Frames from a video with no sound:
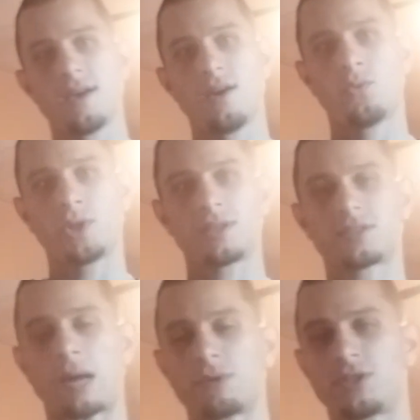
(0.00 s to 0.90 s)
with the
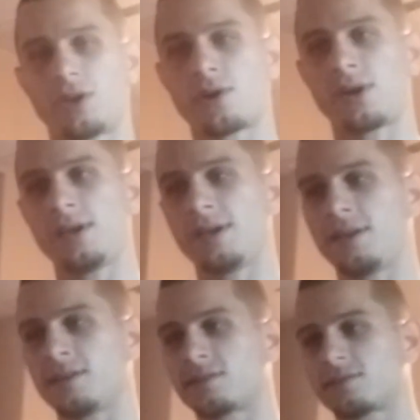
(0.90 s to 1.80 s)
cybersecurity
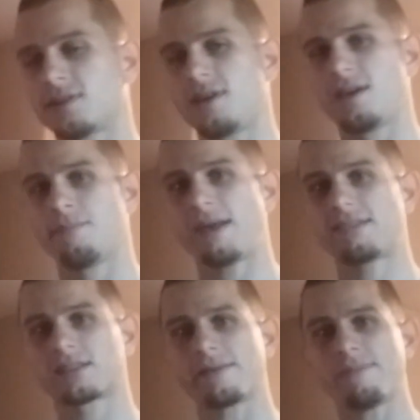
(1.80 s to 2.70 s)
is
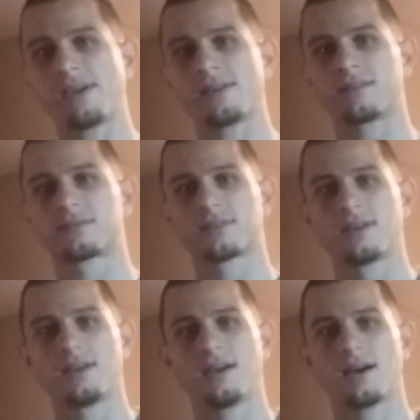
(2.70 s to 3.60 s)
basically means
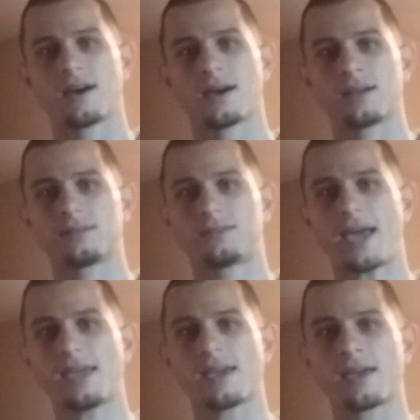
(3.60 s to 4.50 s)

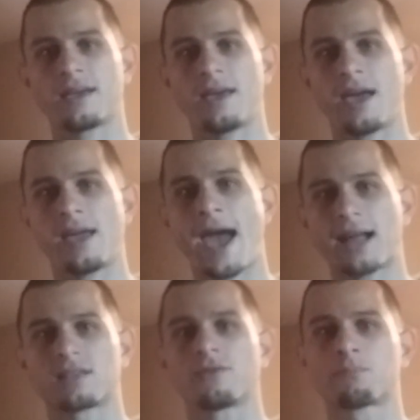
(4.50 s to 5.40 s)
taking a
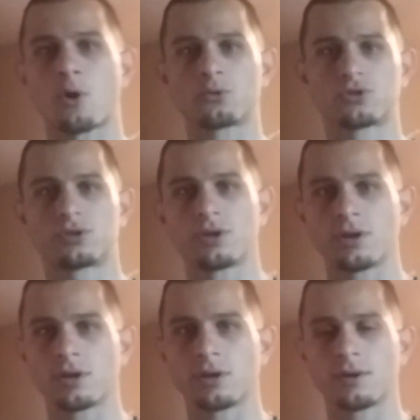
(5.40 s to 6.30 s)
active approach
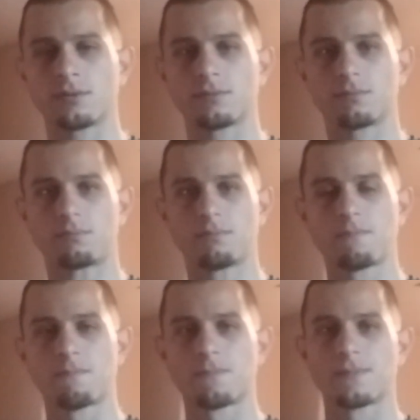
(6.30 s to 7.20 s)
to
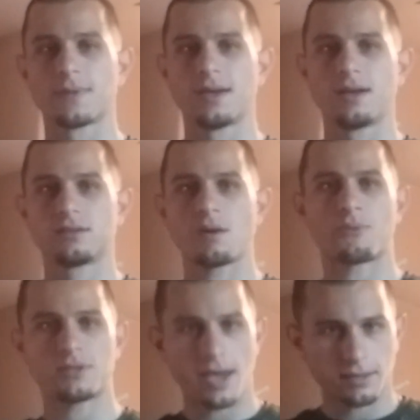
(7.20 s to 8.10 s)

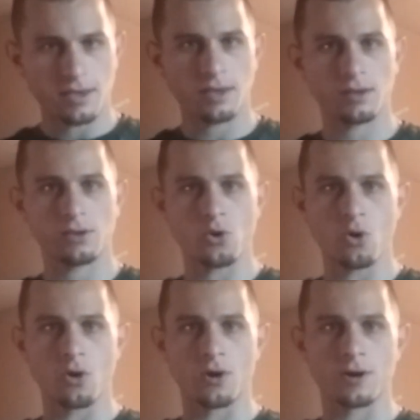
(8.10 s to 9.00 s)
protecting
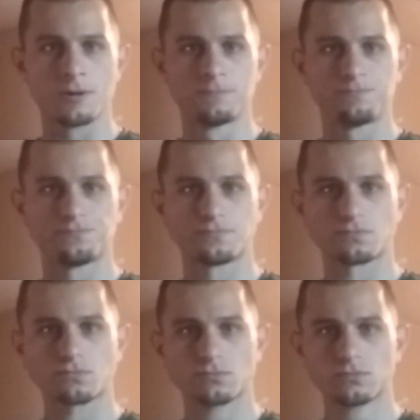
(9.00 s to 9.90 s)
your
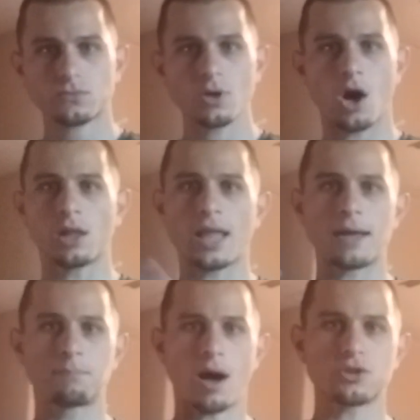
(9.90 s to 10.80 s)

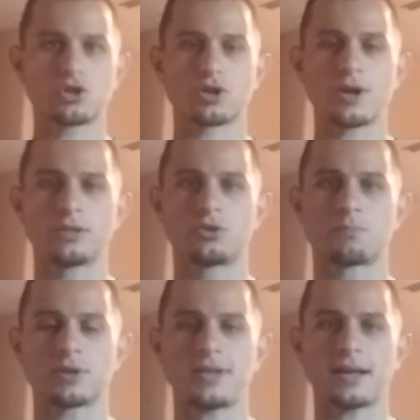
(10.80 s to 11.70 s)
online posture and to
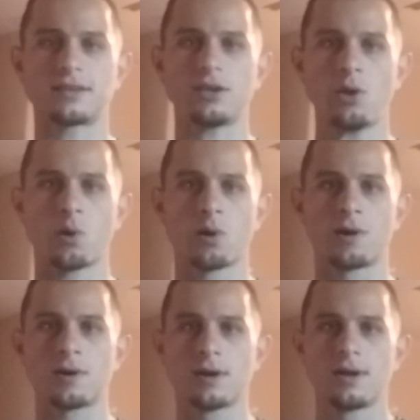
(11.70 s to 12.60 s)
protecting
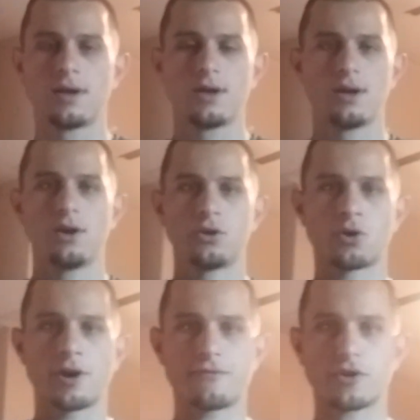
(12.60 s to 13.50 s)
your
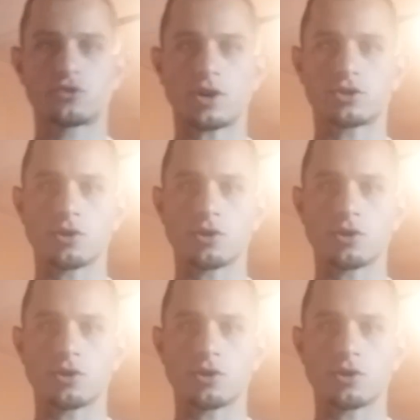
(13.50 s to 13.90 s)
infrastructure